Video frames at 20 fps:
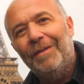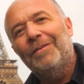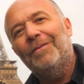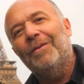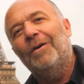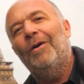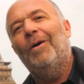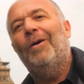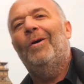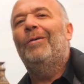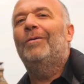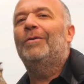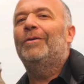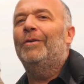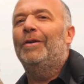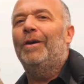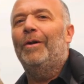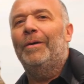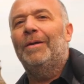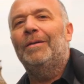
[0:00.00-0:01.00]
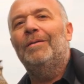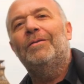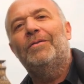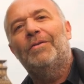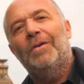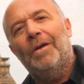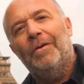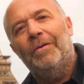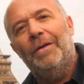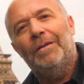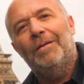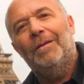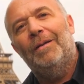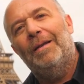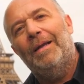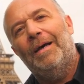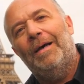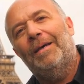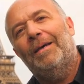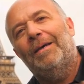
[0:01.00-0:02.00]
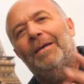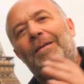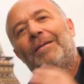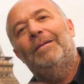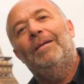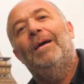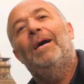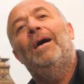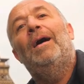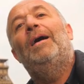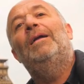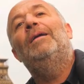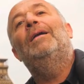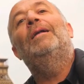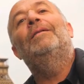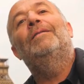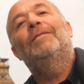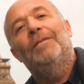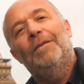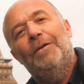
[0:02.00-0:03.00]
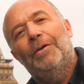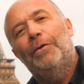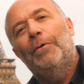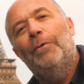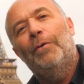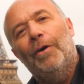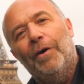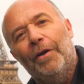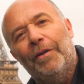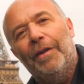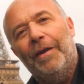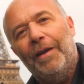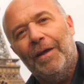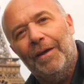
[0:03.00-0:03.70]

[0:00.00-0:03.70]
So you know it, share it, like it, and I'll see you on the